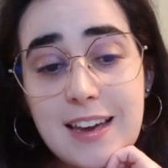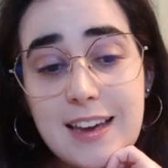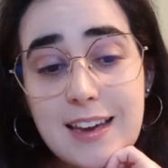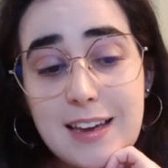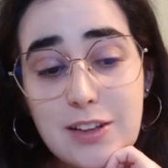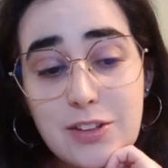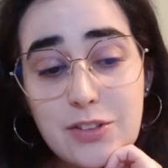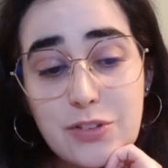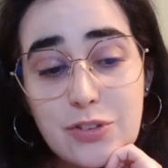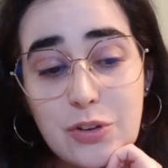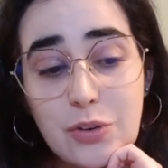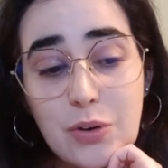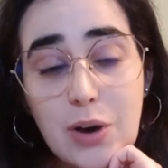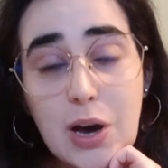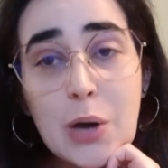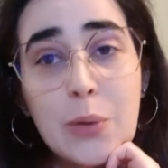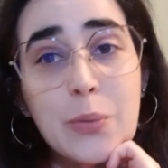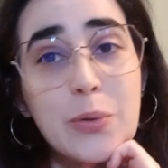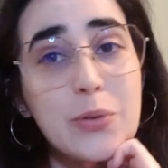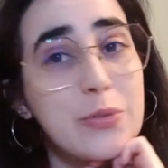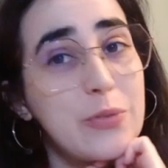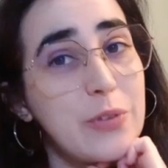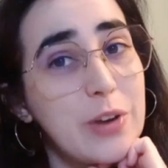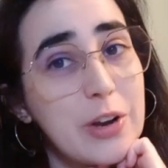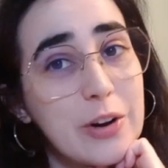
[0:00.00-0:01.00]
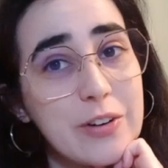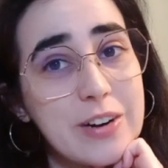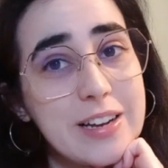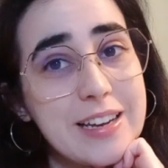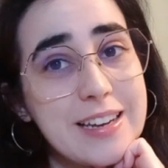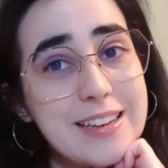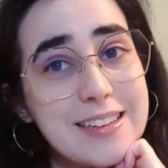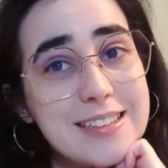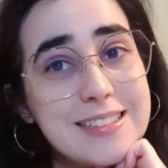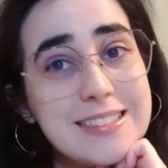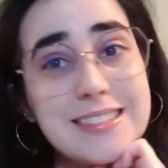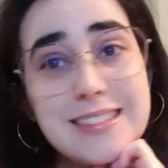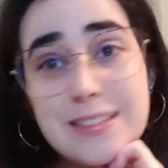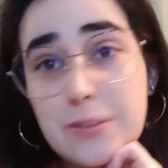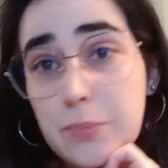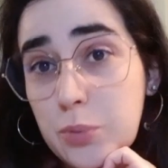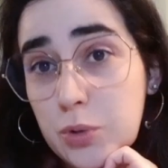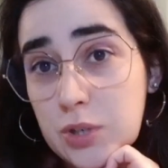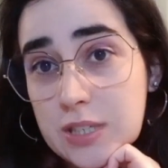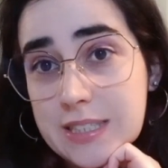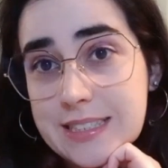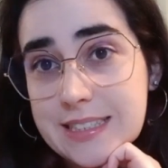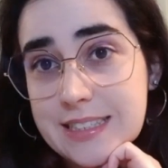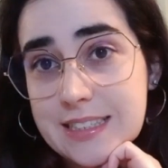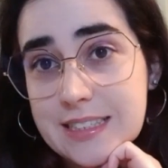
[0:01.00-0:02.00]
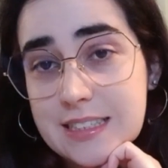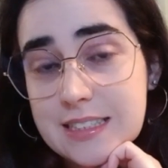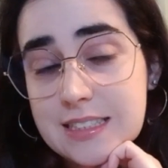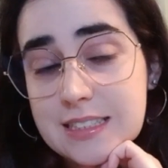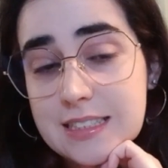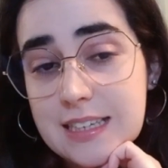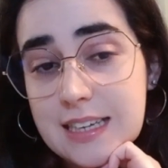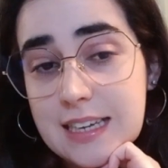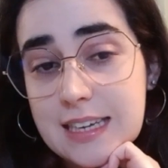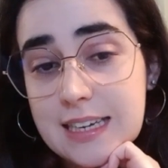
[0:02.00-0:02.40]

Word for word: And so I was very disappointed.